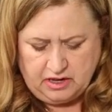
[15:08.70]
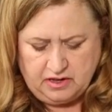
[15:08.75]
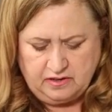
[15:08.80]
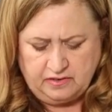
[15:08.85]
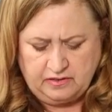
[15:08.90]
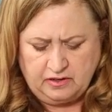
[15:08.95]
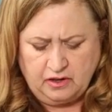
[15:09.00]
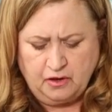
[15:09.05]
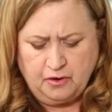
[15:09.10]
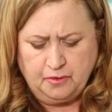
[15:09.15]

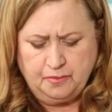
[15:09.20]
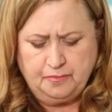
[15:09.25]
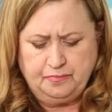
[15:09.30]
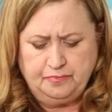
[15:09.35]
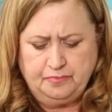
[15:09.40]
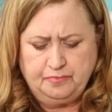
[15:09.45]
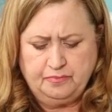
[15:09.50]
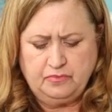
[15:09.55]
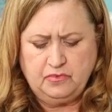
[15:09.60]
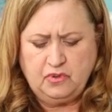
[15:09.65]
So
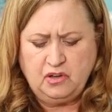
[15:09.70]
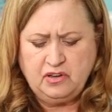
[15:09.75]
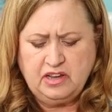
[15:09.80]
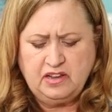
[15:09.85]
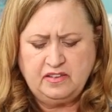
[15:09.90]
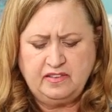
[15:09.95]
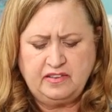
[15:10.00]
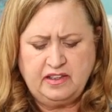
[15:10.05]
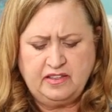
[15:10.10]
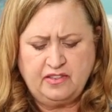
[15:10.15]
you
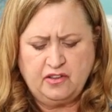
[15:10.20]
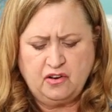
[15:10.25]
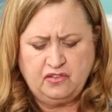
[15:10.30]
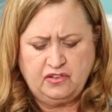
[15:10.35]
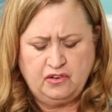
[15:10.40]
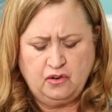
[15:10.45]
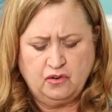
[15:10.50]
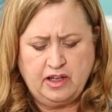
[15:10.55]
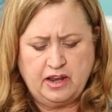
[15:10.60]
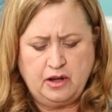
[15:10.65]
can see they're
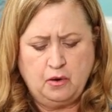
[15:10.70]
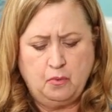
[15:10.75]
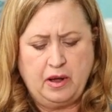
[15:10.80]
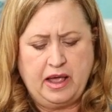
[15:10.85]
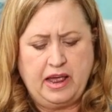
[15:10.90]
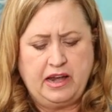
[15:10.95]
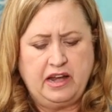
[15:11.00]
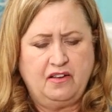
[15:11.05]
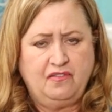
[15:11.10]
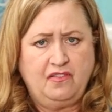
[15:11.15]
still kind of
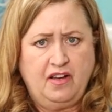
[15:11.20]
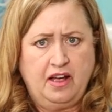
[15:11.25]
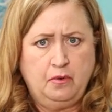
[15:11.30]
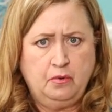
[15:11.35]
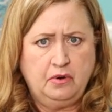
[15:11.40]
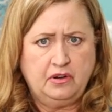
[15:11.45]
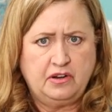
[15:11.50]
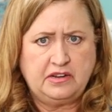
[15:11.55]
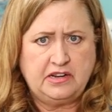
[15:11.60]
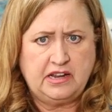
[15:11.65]
wet. If I
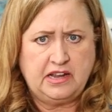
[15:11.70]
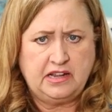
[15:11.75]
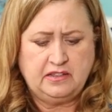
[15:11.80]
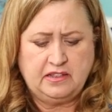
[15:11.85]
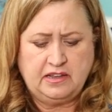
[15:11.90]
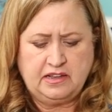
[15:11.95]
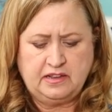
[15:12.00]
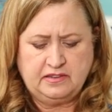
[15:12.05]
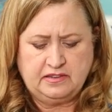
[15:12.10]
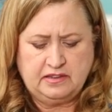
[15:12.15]
were to take
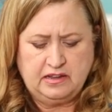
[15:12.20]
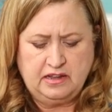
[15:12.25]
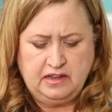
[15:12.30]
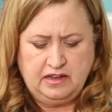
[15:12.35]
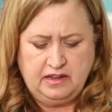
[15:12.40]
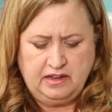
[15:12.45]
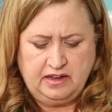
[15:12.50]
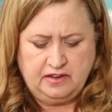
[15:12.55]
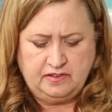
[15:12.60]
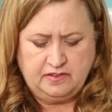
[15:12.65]
this
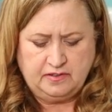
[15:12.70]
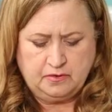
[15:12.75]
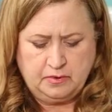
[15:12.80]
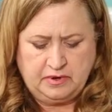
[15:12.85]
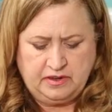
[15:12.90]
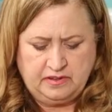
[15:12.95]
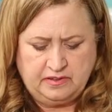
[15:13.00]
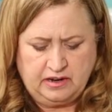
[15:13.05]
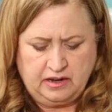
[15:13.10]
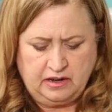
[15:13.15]
and
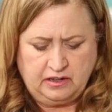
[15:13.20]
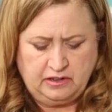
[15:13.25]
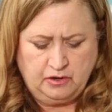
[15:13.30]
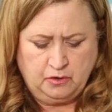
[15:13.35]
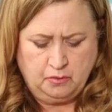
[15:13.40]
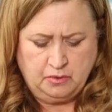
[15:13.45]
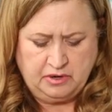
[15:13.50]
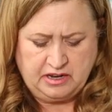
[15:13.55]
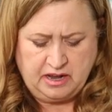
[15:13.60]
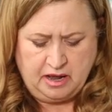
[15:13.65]
squeeze it, a
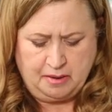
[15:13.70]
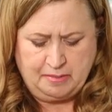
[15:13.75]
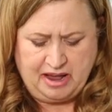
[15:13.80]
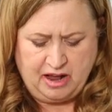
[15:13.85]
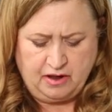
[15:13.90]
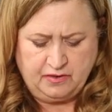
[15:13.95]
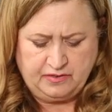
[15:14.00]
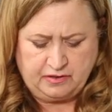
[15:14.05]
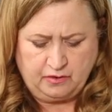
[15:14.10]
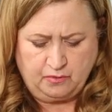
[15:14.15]
little would come
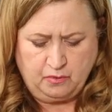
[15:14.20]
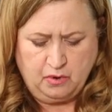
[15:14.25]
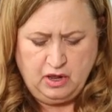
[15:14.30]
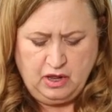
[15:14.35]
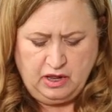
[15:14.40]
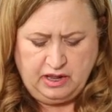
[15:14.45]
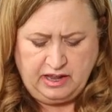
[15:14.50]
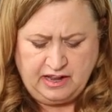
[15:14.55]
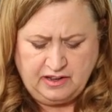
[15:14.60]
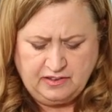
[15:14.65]
out. So
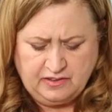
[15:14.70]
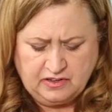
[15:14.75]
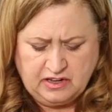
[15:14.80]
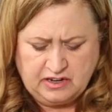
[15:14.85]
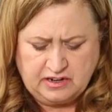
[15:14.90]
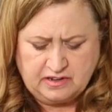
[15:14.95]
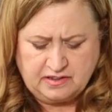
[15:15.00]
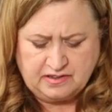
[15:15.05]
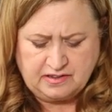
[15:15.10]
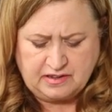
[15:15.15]
it's
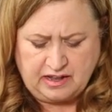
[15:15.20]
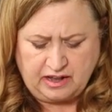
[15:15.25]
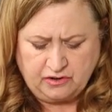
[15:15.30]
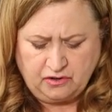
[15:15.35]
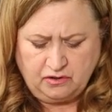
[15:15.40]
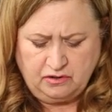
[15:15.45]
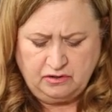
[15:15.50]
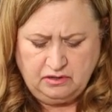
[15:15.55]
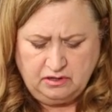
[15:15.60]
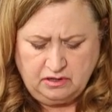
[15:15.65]
going to
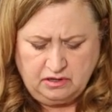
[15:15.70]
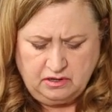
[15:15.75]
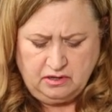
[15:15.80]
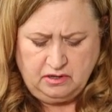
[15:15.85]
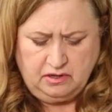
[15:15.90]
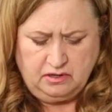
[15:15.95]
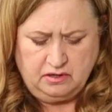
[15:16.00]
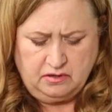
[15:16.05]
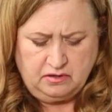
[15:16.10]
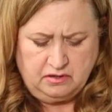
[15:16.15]
settle,
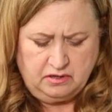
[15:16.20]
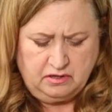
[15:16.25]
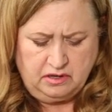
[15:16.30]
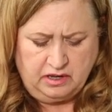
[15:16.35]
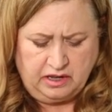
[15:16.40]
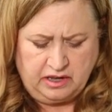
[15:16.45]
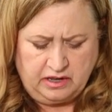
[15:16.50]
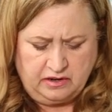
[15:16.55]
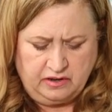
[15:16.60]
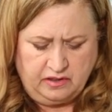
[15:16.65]

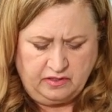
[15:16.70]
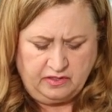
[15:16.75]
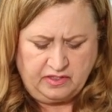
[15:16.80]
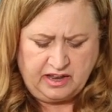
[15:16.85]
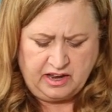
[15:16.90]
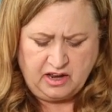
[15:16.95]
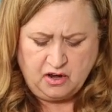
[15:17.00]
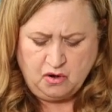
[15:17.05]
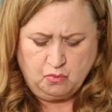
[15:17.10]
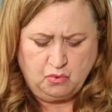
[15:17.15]
and
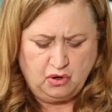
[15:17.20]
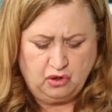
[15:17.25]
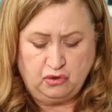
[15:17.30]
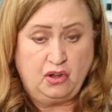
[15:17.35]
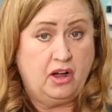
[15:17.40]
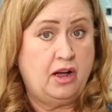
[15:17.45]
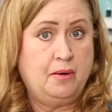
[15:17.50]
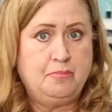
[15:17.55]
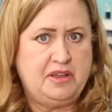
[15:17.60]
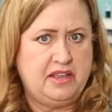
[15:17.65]
they will
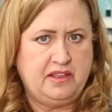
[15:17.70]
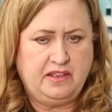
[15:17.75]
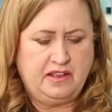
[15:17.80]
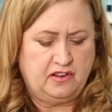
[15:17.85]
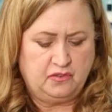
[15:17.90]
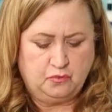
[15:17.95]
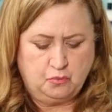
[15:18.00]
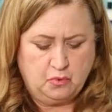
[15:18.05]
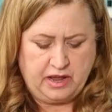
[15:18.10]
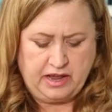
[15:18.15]
not be
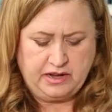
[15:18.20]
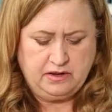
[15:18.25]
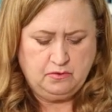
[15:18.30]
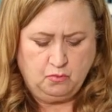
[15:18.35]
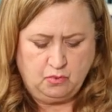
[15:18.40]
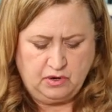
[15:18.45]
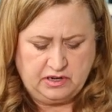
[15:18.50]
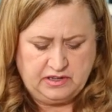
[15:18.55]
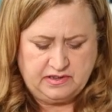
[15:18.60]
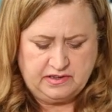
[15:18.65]
as wet
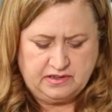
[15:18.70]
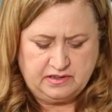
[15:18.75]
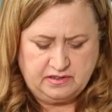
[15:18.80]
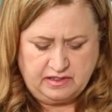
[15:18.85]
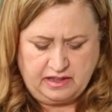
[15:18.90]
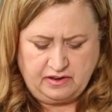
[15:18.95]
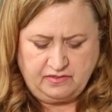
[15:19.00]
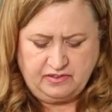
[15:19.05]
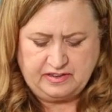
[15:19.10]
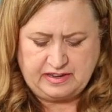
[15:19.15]
once
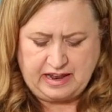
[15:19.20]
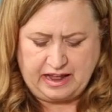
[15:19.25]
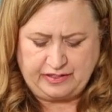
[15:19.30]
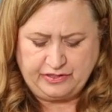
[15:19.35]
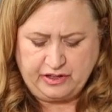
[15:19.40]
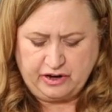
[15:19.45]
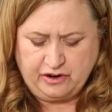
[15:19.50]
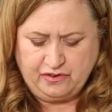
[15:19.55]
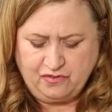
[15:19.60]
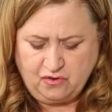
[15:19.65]
they've
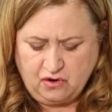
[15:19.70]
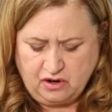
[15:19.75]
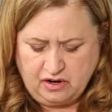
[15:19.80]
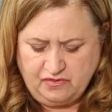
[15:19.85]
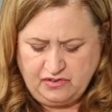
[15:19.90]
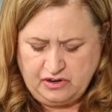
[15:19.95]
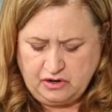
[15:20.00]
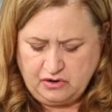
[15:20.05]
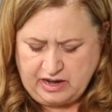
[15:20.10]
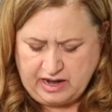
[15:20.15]
sat there for
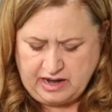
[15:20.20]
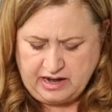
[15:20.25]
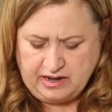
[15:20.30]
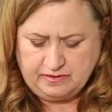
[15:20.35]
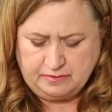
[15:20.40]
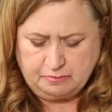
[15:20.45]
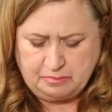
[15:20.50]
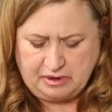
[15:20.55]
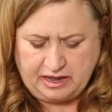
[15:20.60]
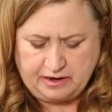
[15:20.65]
a few
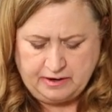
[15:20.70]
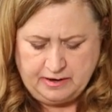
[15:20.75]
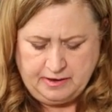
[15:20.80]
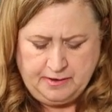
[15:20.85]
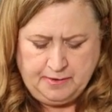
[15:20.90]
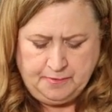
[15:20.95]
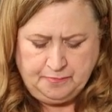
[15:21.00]
days, but